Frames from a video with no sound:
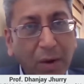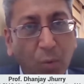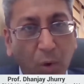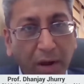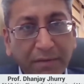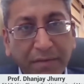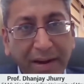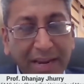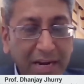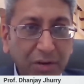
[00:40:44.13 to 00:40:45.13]
work
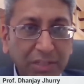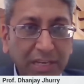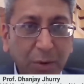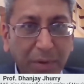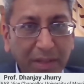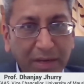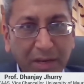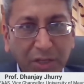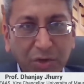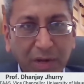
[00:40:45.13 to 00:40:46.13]
very closely with
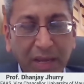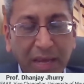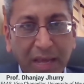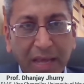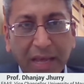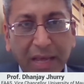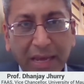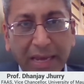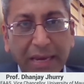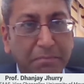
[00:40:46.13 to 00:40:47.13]
industry
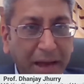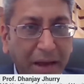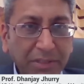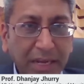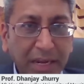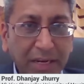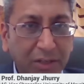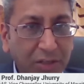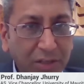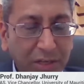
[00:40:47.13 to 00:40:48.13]
in mounting